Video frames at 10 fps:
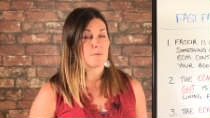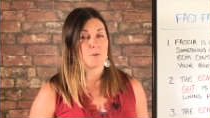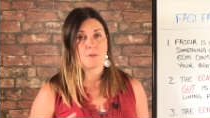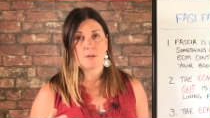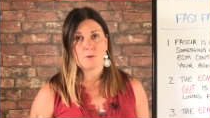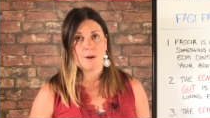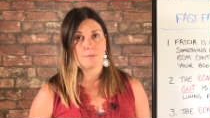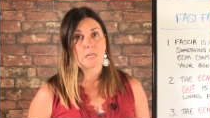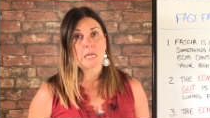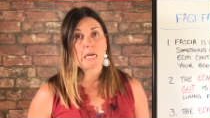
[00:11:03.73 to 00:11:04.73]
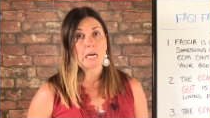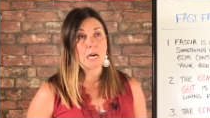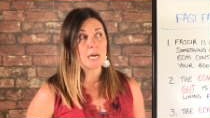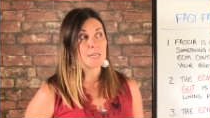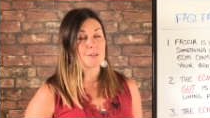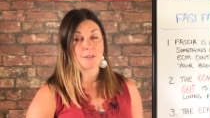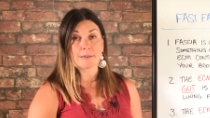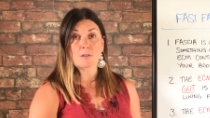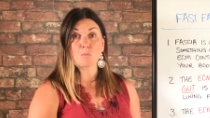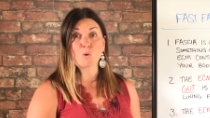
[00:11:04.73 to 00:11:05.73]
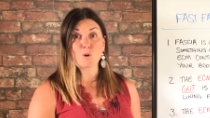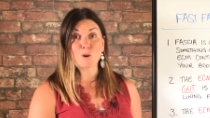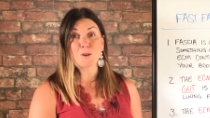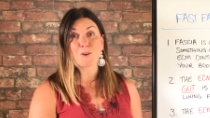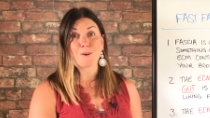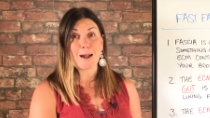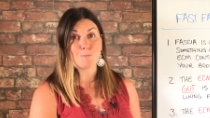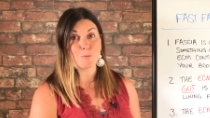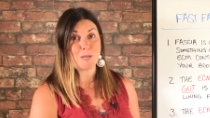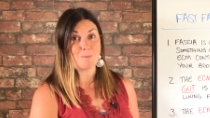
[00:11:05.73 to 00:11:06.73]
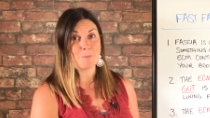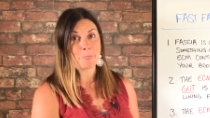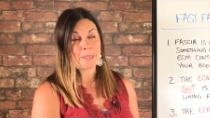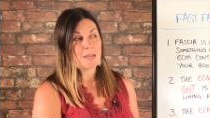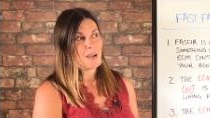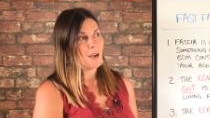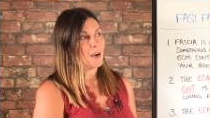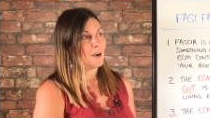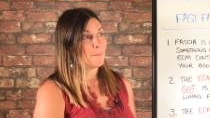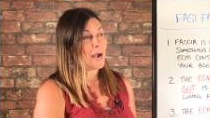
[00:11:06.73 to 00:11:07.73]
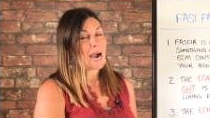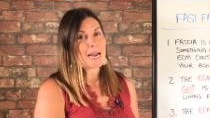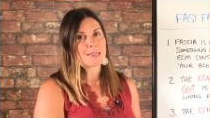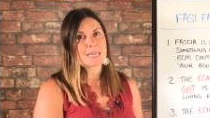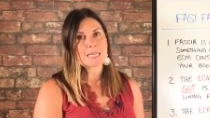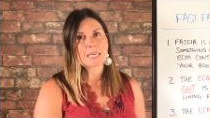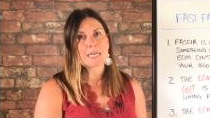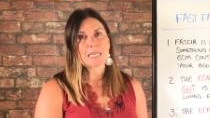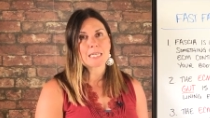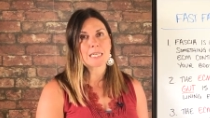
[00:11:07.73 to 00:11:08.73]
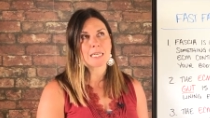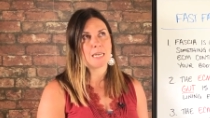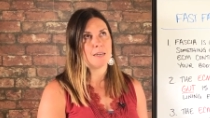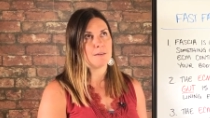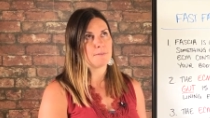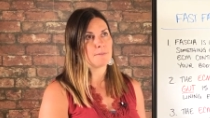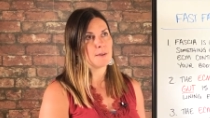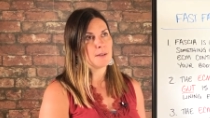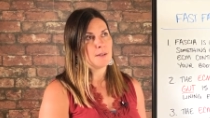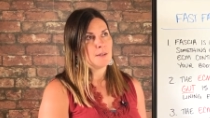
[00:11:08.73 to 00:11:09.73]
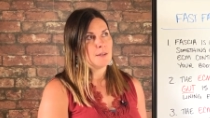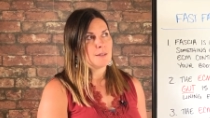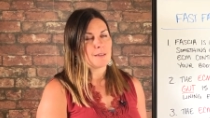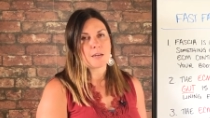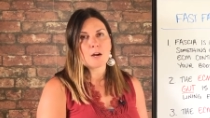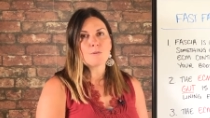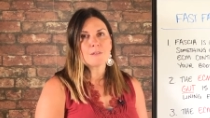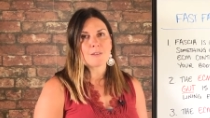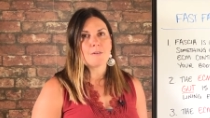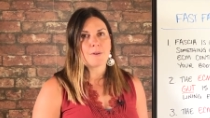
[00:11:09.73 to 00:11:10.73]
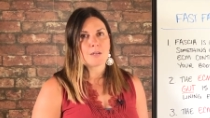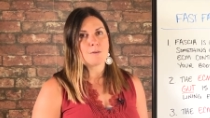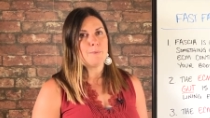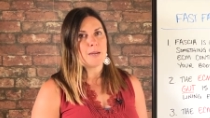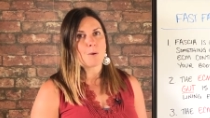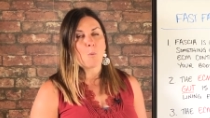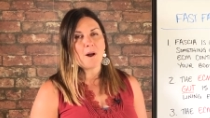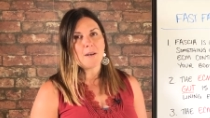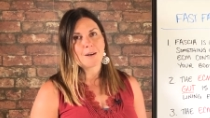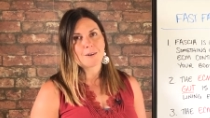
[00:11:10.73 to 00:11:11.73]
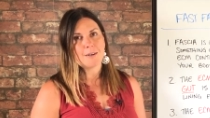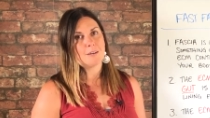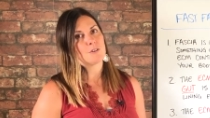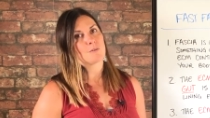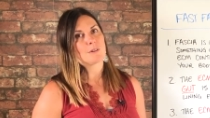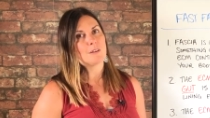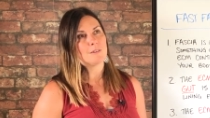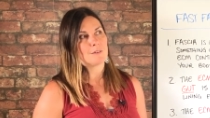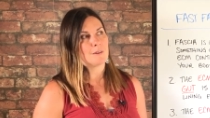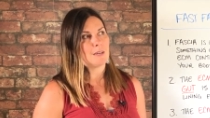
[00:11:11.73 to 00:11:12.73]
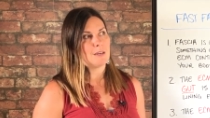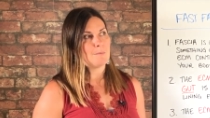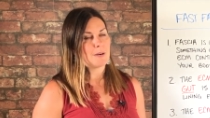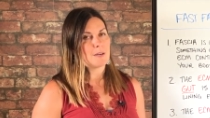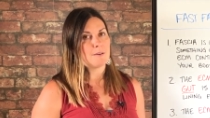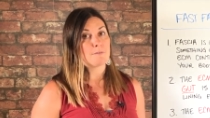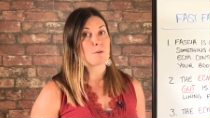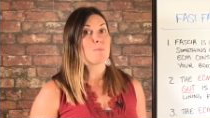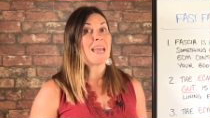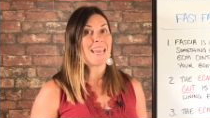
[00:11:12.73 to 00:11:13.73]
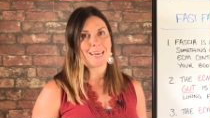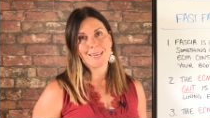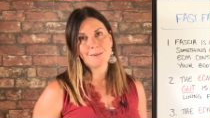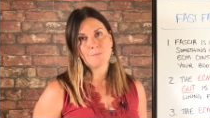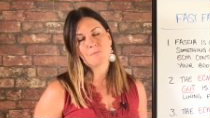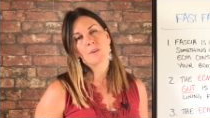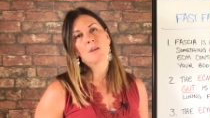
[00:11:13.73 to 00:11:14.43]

if you think you have leaky gut, to explore your abdomen. Um, I think that if, like I always say, if I could pick one area to release on anybody for pain,